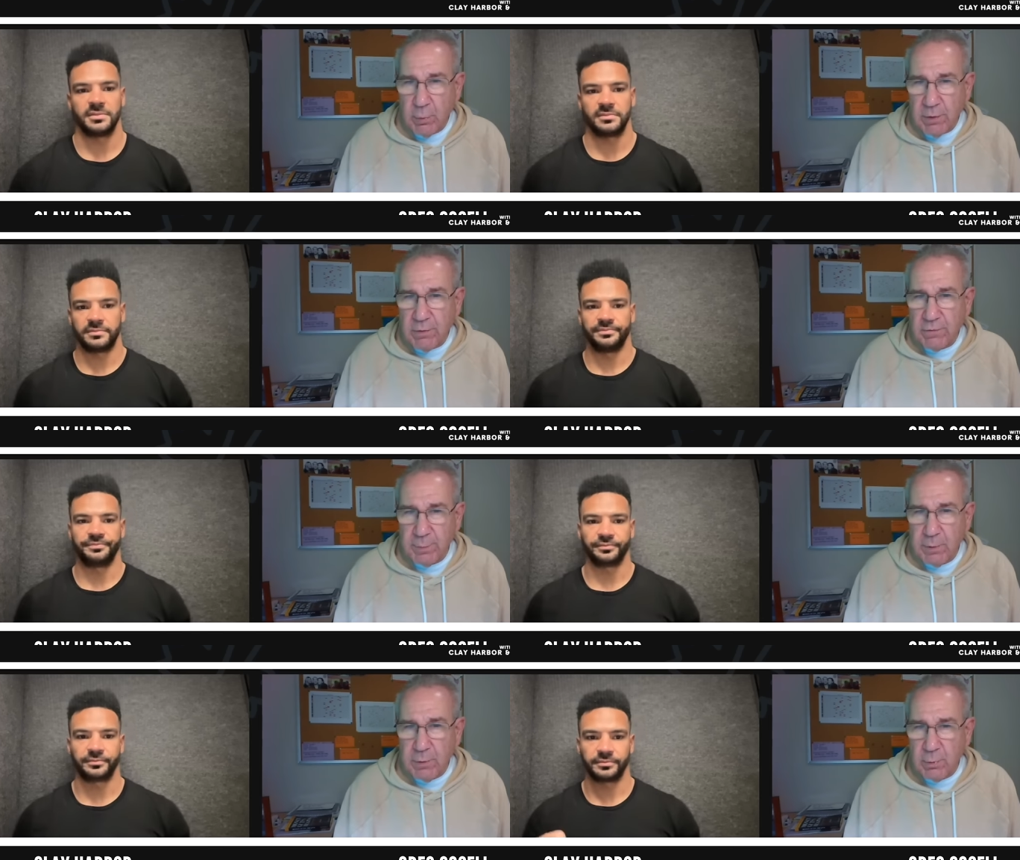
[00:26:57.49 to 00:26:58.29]

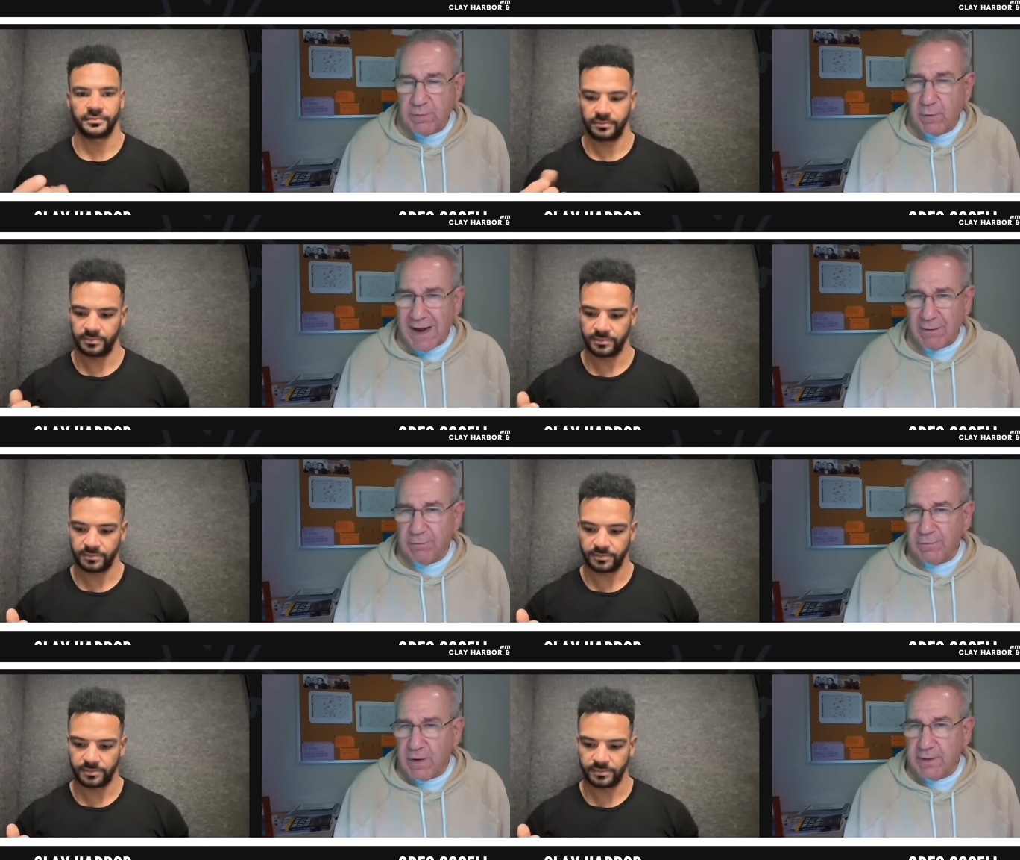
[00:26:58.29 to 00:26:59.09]
Speaker 1: Witherspoon was their
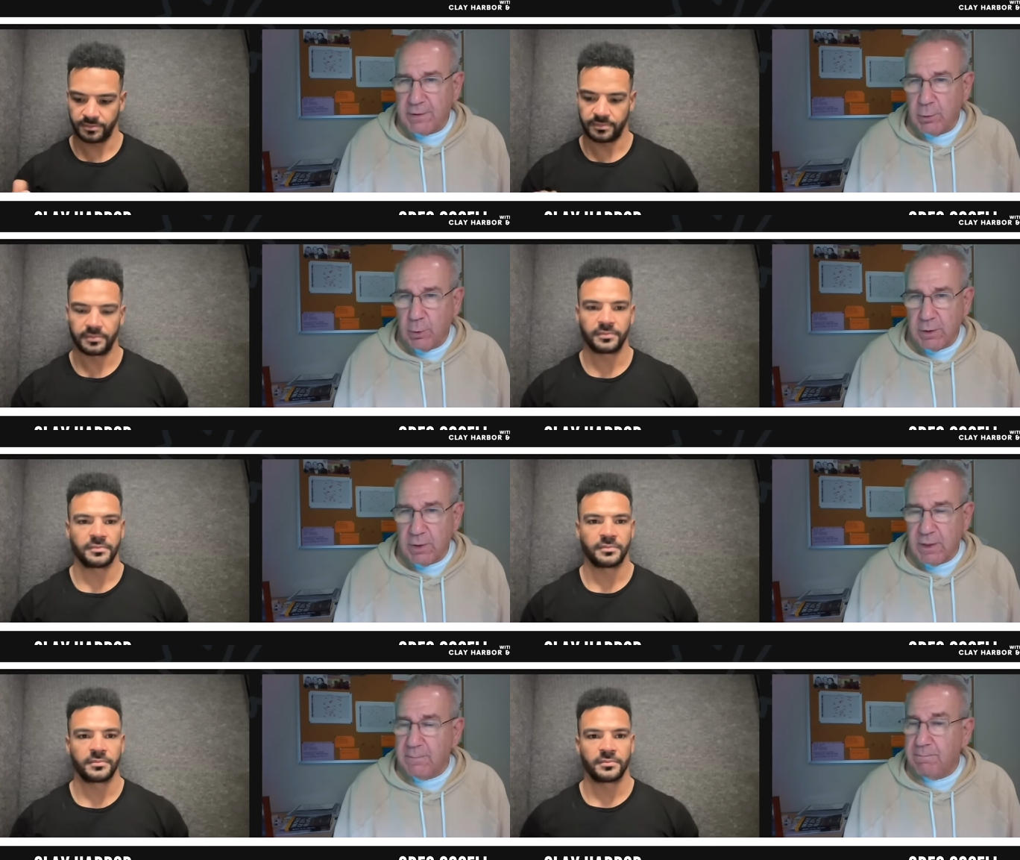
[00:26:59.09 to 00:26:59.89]
outside corner
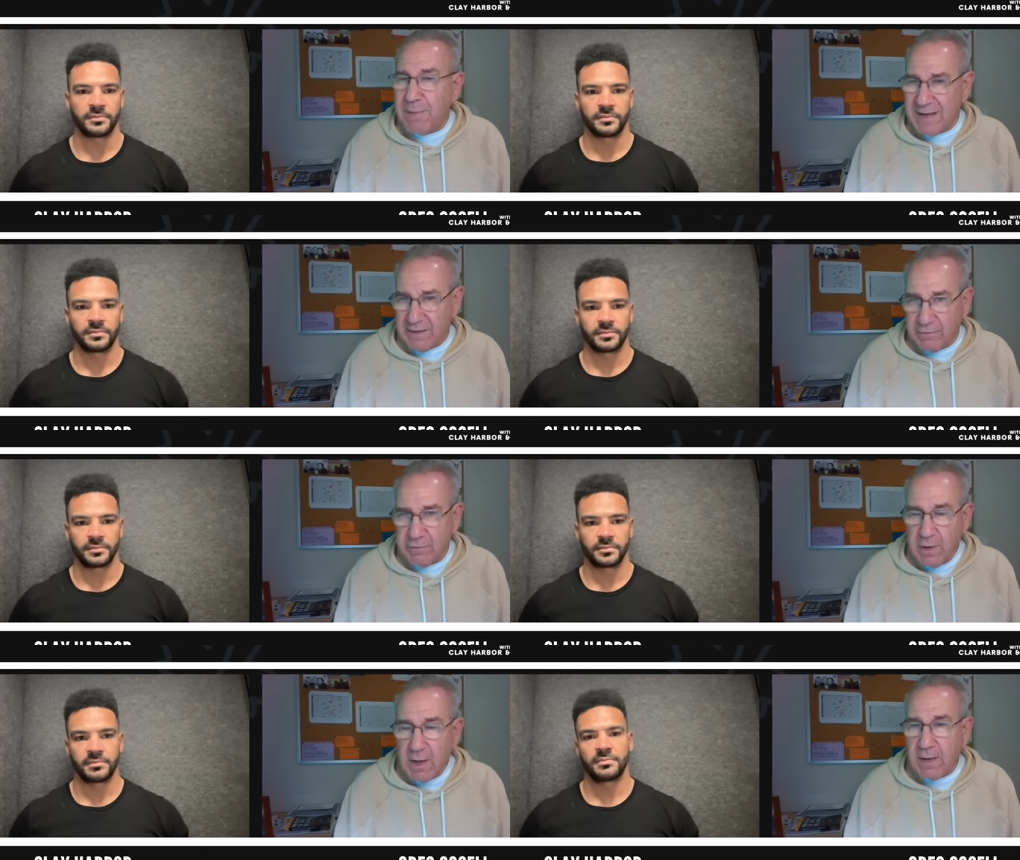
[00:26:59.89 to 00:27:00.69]
in base
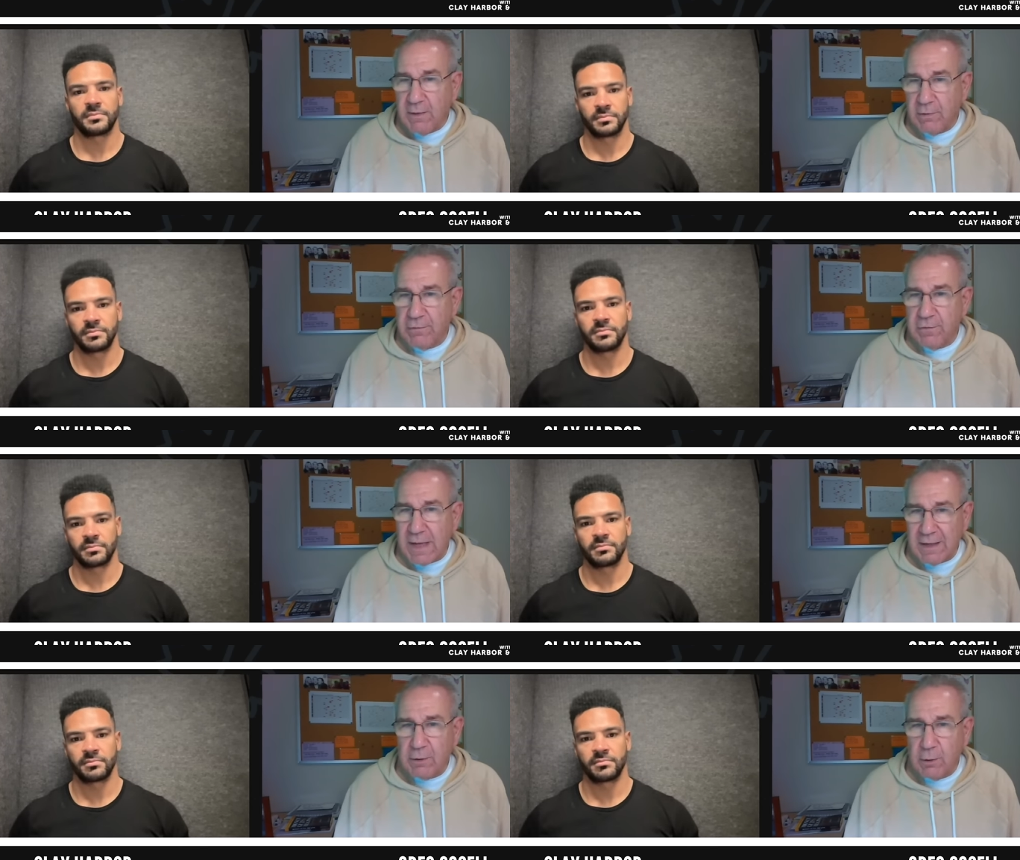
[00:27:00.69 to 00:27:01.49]
and their
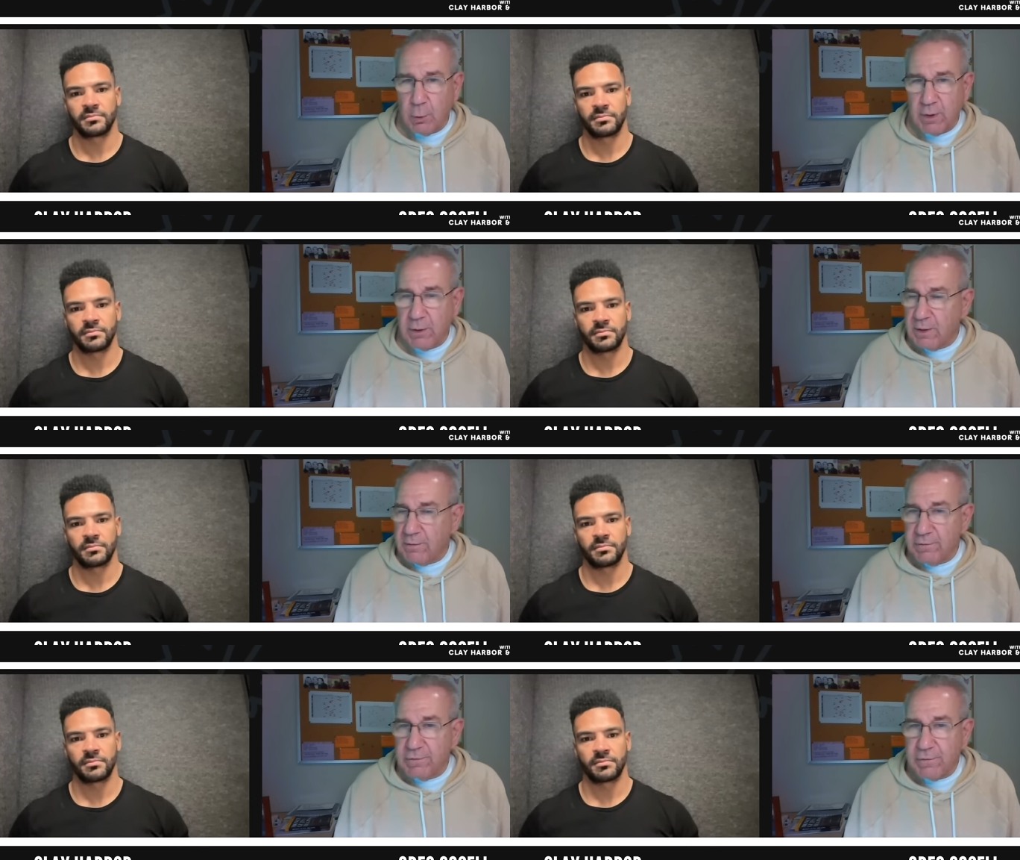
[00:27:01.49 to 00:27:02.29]
slot corner in
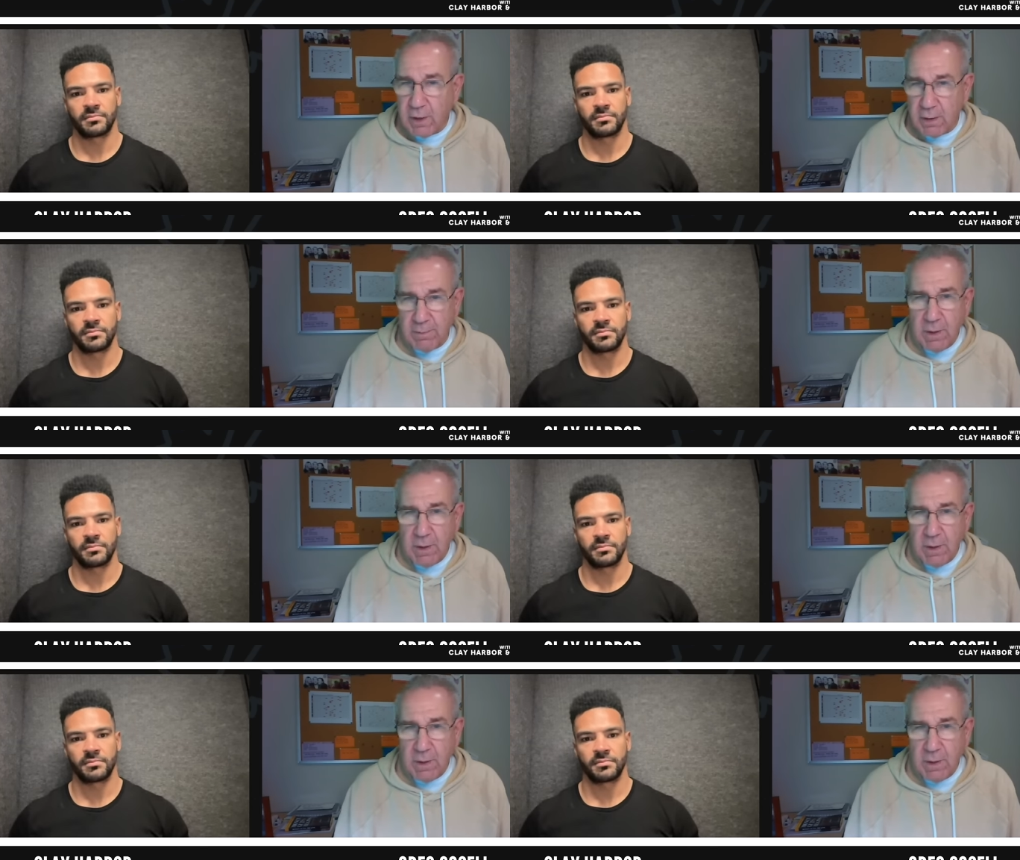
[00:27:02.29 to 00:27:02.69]
sub.